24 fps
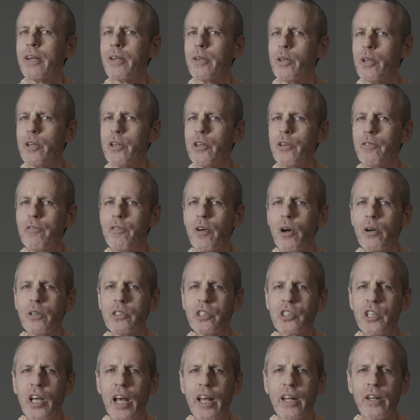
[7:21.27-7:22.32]
the
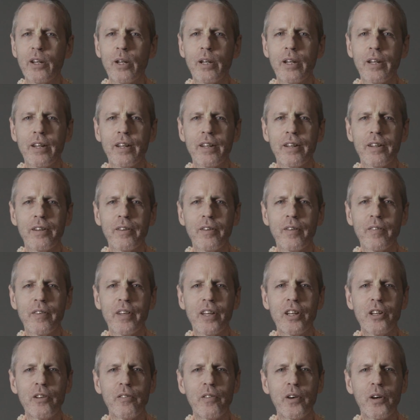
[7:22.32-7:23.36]
devotion of
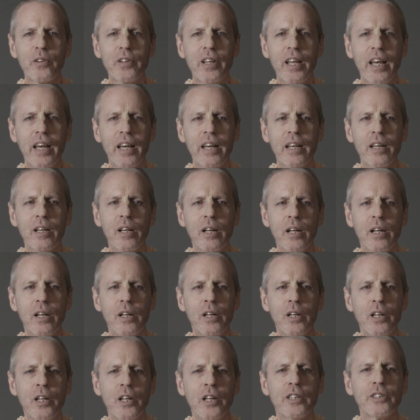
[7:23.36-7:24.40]
the devotee.
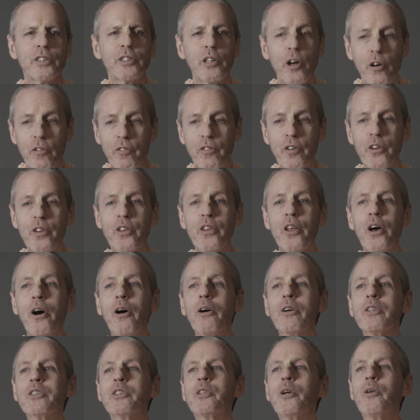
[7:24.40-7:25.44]
So for
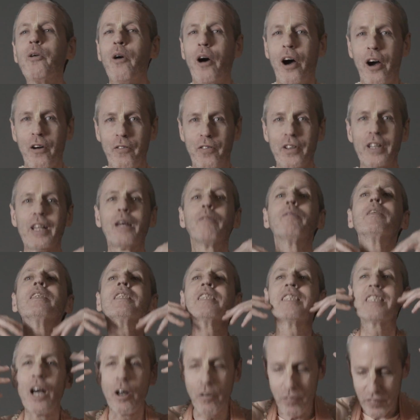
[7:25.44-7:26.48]
those who offer
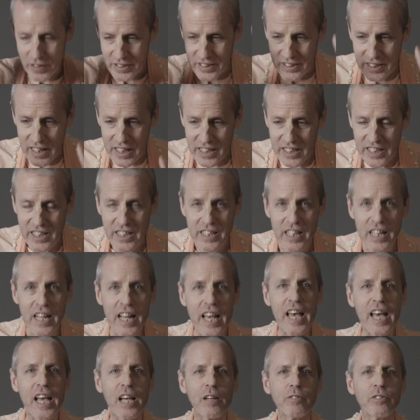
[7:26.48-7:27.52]
themselves as
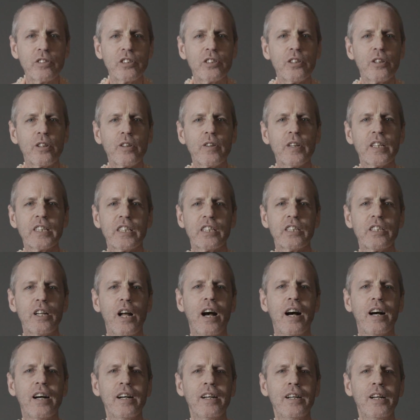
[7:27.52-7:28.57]
slaves to
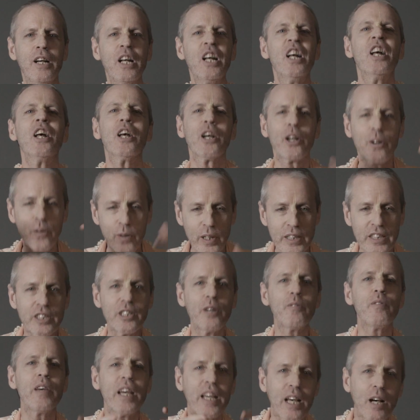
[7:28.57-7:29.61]
Krishna,
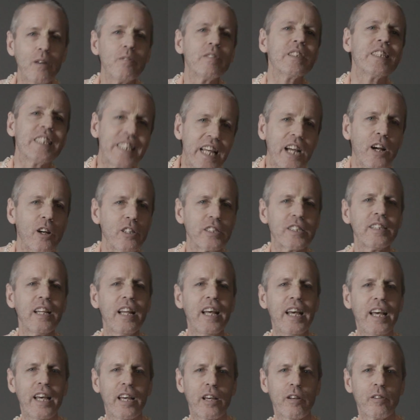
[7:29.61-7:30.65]
Krishna becomes their
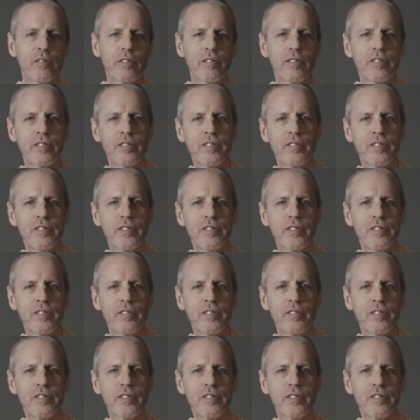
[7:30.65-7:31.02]
slave.